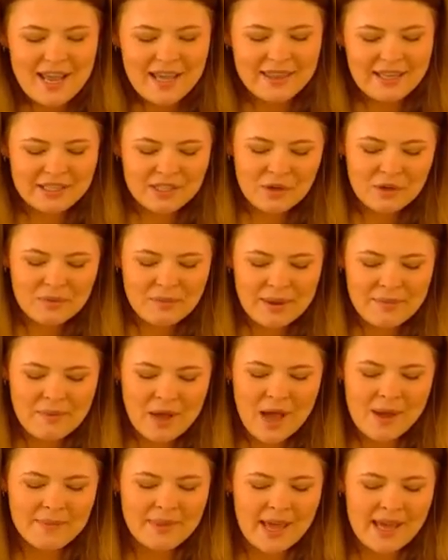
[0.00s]
They told my
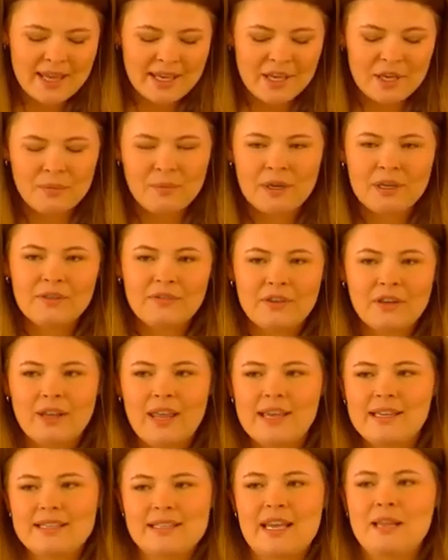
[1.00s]
mom that it could work for
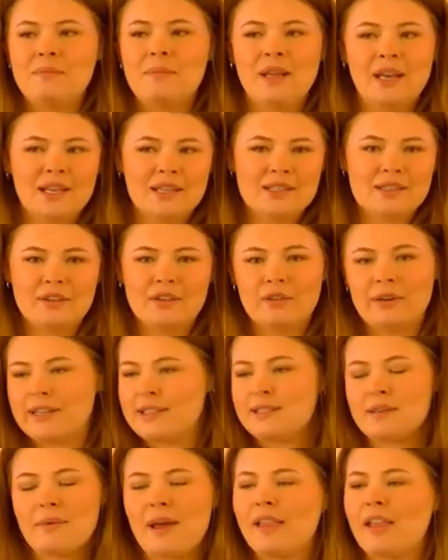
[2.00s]
like 10 minutes or the
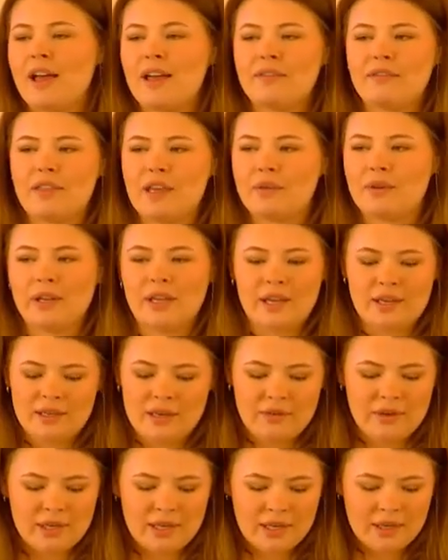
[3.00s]
rest of my life. They really had
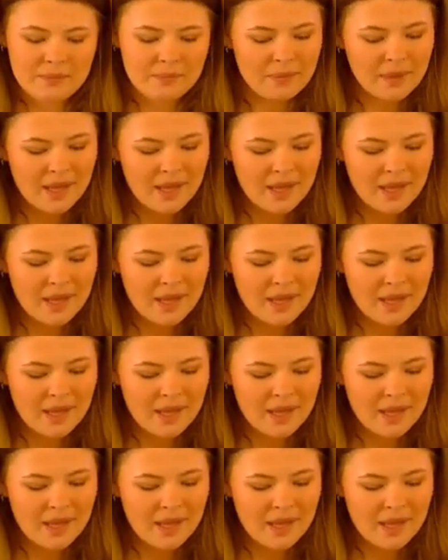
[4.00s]
no idea.